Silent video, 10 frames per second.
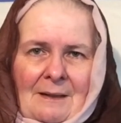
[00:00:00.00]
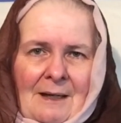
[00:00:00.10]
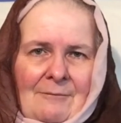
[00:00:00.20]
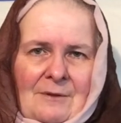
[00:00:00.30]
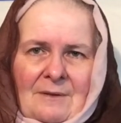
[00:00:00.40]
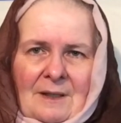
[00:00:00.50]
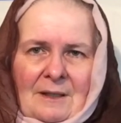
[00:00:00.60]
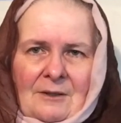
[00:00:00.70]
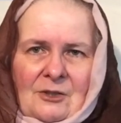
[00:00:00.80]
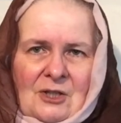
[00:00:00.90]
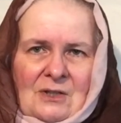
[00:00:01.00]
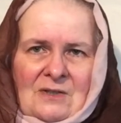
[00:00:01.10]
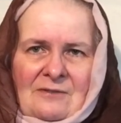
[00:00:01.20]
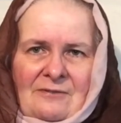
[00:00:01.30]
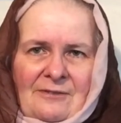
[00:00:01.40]
Everything
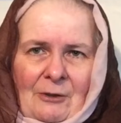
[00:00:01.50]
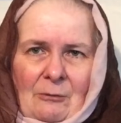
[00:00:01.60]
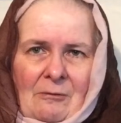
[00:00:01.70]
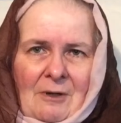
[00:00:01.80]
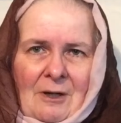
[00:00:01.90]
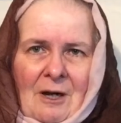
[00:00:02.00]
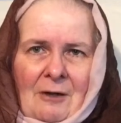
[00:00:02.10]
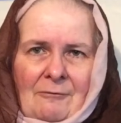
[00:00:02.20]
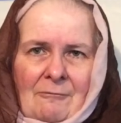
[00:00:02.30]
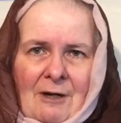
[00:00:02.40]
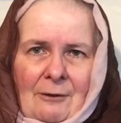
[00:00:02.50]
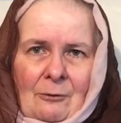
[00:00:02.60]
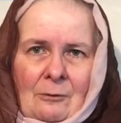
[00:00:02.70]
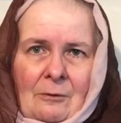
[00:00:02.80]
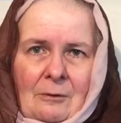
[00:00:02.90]
just felt unreal.